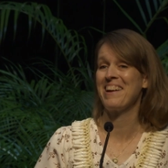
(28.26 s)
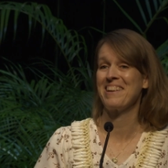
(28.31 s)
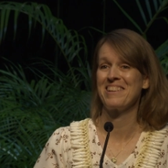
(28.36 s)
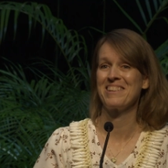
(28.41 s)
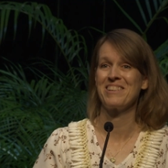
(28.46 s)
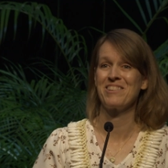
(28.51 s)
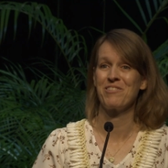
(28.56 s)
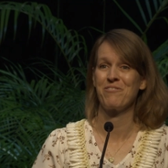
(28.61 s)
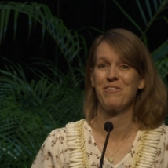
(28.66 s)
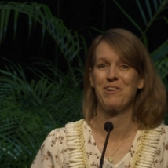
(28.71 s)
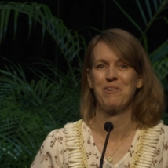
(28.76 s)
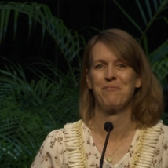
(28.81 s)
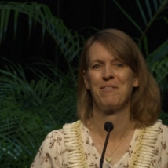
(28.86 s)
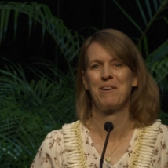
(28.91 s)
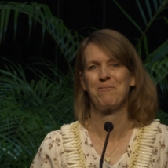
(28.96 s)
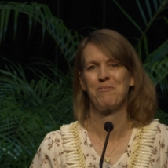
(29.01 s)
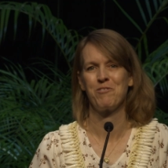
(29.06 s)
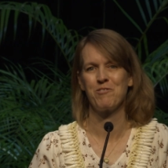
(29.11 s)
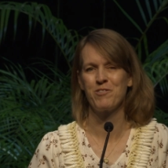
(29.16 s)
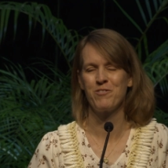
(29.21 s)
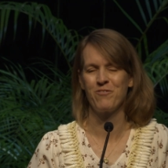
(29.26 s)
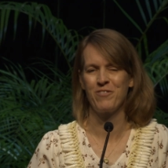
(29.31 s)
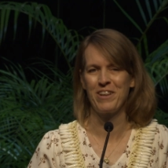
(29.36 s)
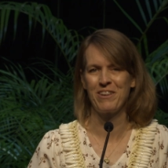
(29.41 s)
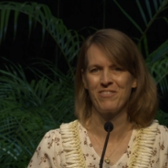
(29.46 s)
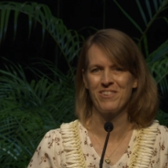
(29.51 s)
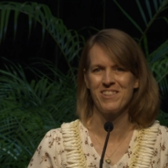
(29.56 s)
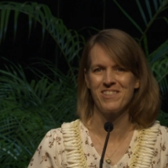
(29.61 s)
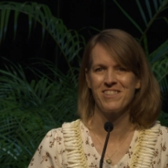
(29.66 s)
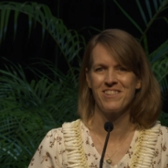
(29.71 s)
that is one of my most
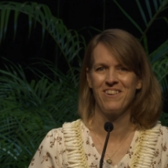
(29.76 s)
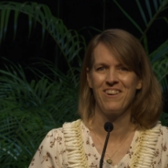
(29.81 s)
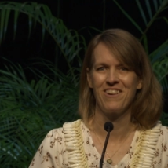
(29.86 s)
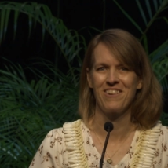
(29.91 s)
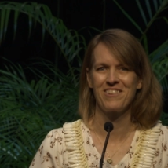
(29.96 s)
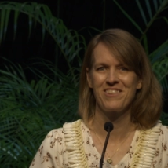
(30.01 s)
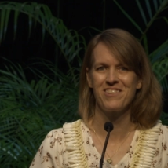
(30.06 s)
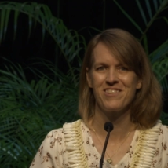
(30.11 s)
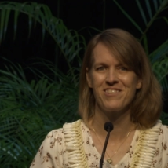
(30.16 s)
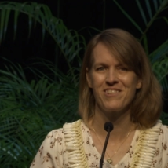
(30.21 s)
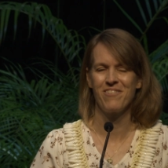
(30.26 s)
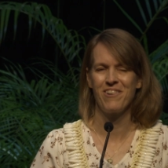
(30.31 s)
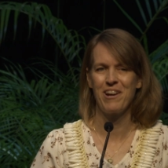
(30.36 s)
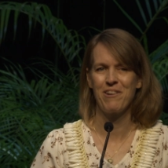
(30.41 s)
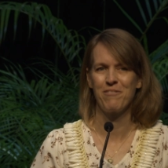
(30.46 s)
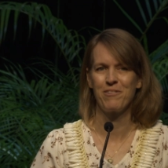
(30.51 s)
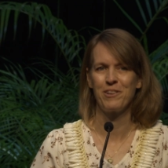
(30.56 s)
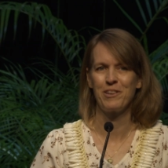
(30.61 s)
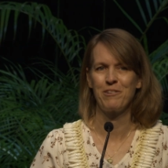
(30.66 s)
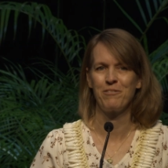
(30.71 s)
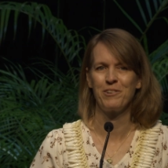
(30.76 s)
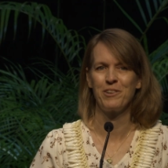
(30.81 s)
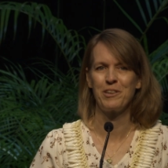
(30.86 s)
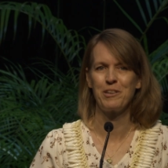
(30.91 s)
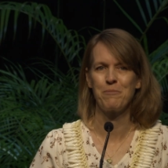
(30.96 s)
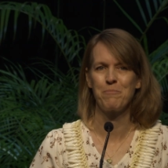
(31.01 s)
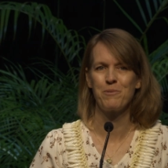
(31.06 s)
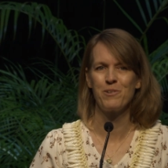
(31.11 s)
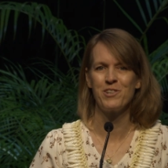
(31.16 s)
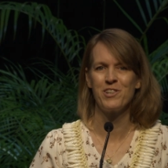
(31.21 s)
favorite songs, so I really,
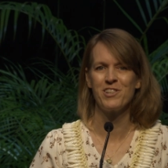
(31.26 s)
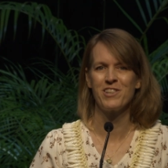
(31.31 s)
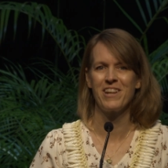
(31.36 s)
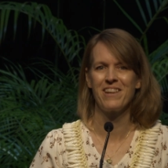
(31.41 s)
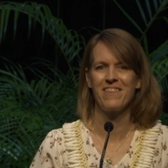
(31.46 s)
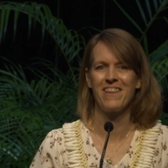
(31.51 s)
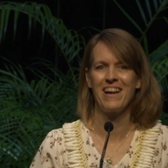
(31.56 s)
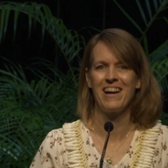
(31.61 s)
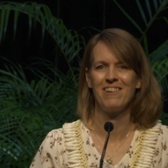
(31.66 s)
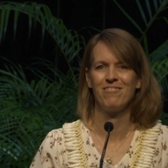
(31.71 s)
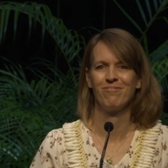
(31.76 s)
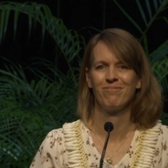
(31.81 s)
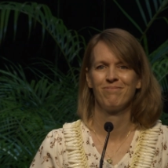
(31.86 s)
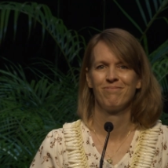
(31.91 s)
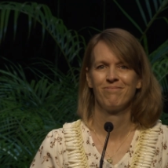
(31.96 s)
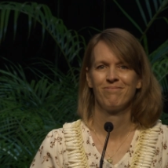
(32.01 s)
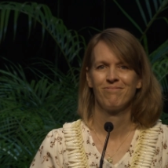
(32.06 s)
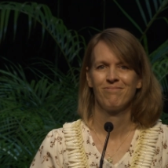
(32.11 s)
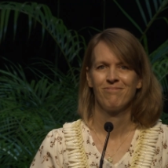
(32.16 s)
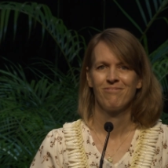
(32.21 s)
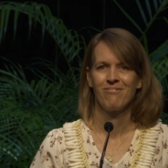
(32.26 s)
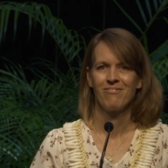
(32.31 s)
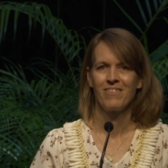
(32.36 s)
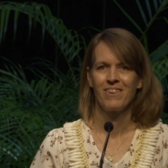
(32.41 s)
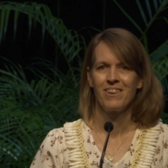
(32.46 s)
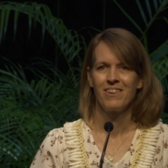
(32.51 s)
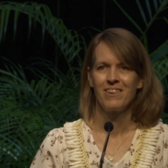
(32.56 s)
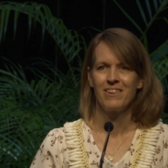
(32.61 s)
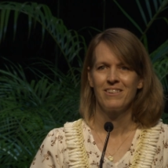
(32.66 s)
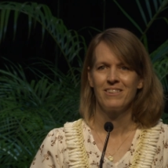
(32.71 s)
really appreciate that.
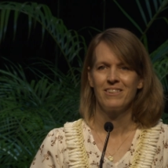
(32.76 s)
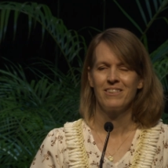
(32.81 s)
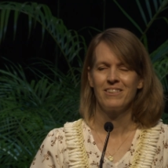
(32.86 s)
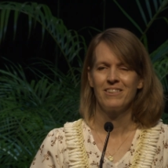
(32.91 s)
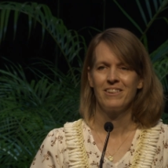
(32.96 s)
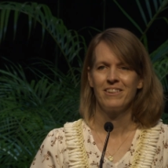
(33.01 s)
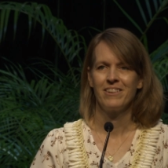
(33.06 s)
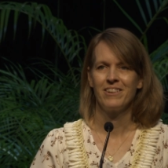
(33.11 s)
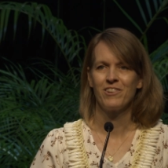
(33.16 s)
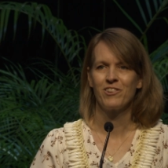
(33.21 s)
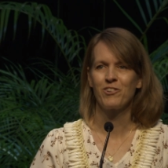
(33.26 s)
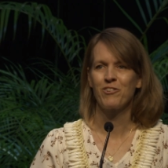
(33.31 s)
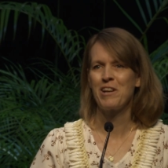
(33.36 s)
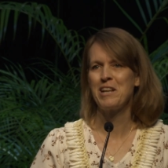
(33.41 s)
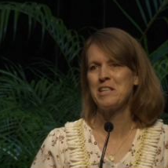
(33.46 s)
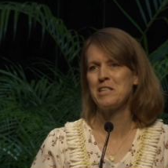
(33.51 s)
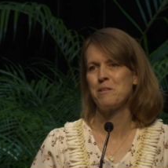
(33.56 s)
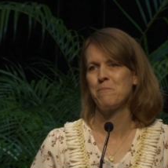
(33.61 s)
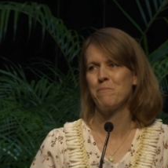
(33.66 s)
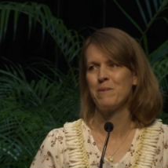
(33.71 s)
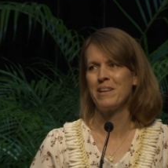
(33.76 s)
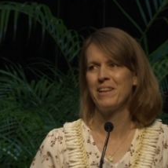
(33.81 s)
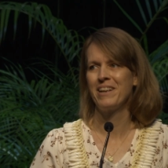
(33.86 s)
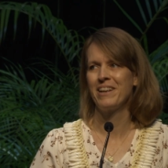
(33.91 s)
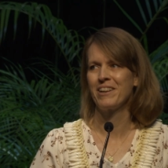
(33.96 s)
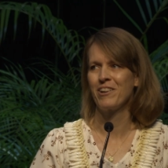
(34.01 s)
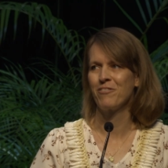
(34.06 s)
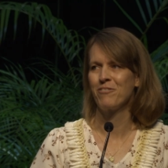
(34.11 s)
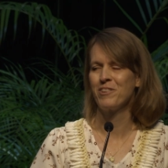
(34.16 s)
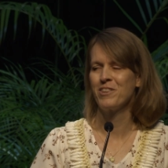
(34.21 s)
It is great to be
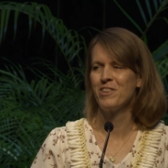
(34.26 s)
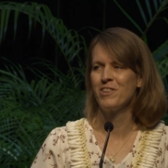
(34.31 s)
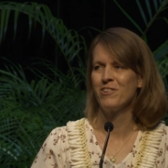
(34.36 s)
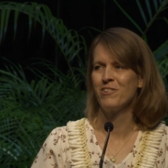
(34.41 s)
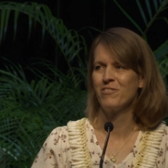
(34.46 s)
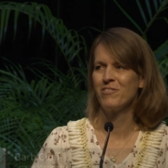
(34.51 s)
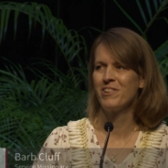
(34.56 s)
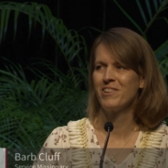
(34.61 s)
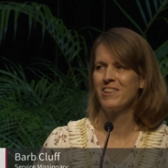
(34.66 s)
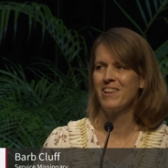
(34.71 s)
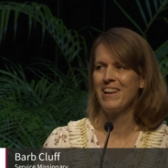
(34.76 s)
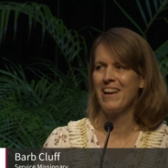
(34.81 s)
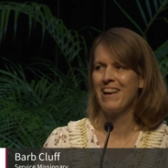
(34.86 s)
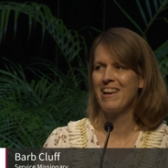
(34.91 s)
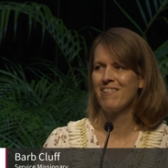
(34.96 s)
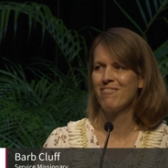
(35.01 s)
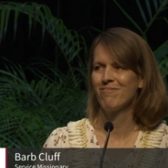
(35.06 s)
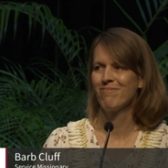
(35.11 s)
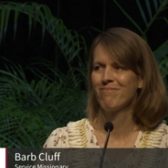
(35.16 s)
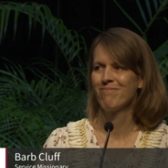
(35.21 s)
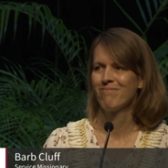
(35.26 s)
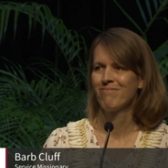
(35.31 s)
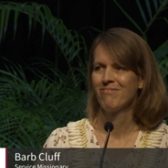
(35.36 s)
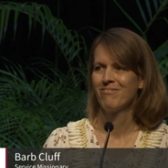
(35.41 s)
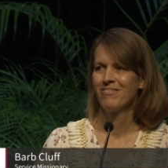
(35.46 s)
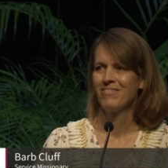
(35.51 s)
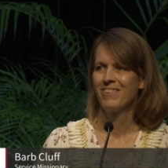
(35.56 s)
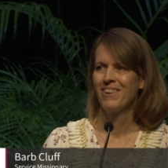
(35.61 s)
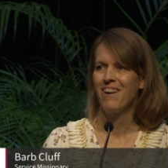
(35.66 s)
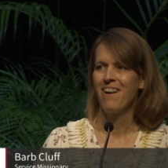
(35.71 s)
here with you today.
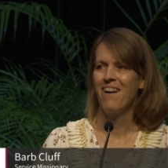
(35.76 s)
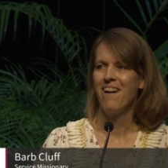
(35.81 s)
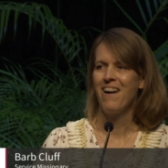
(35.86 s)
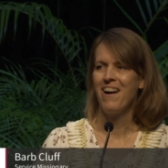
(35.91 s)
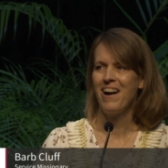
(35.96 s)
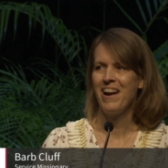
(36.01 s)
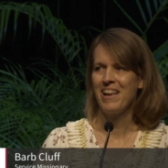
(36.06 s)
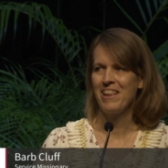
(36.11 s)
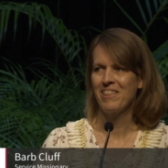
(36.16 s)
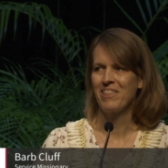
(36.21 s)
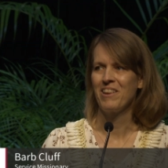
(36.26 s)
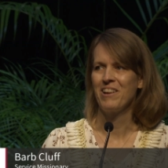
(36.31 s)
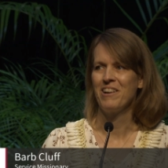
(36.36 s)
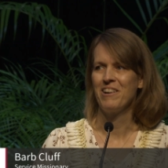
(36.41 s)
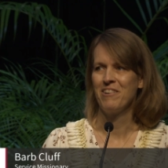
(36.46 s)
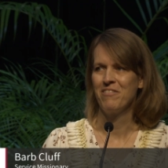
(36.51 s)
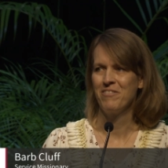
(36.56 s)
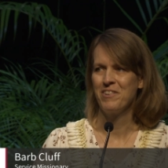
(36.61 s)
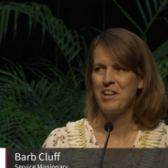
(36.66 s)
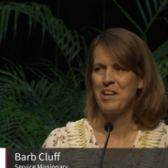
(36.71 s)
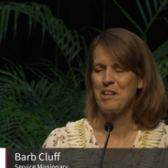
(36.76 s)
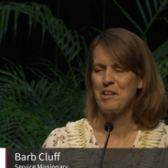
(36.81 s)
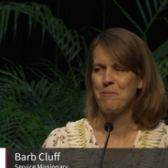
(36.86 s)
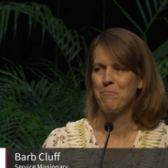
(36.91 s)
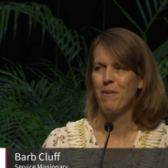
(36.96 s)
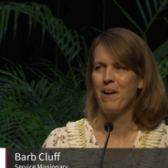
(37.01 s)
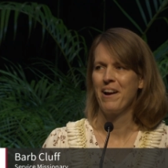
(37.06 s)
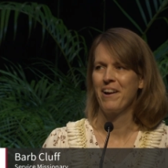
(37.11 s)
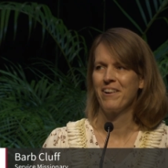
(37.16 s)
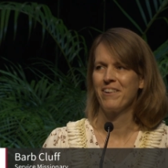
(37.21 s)
I love and
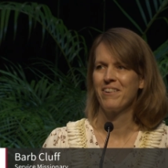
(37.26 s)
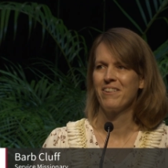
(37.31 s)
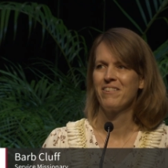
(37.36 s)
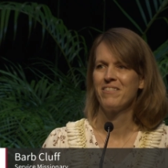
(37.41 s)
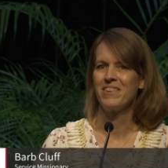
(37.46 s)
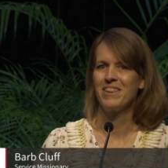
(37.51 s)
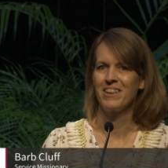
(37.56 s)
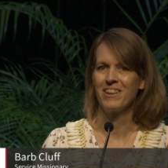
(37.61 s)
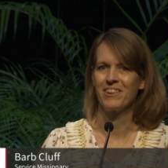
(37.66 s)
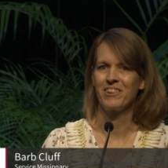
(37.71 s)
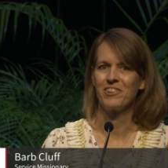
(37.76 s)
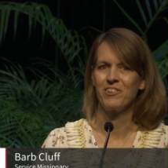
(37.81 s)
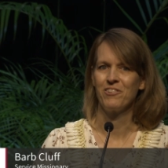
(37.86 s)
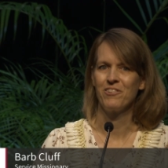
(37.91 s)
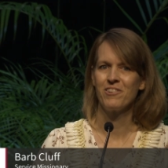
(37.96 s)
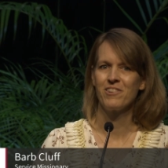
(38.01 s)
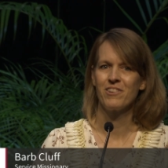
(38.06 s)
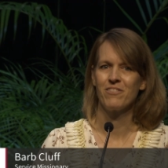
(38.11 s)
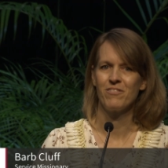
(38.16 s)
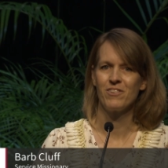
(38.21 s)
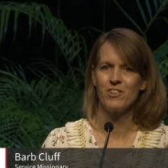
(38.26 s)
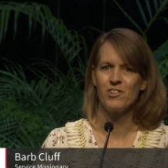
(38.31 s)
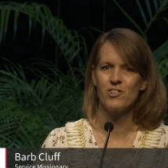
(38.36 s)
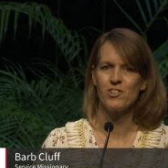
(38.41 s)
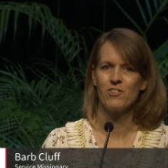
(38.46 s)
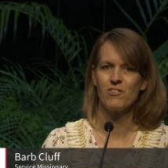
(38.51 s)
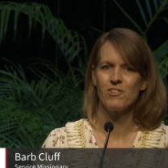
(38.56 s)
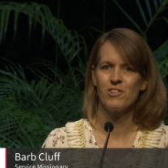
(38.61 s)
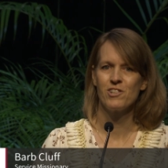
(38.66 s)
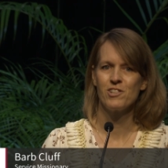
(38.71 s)
admire the young adults of the
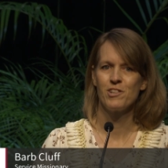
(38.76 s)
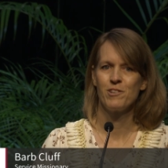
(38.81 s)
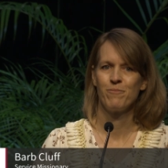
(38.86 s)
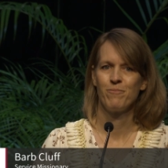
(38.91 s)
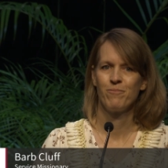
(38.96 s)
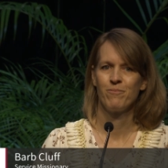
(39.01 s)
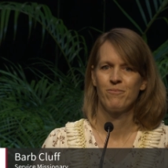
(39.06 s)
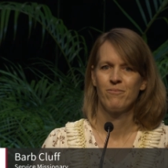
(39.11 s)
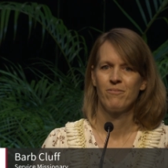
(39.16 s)
church.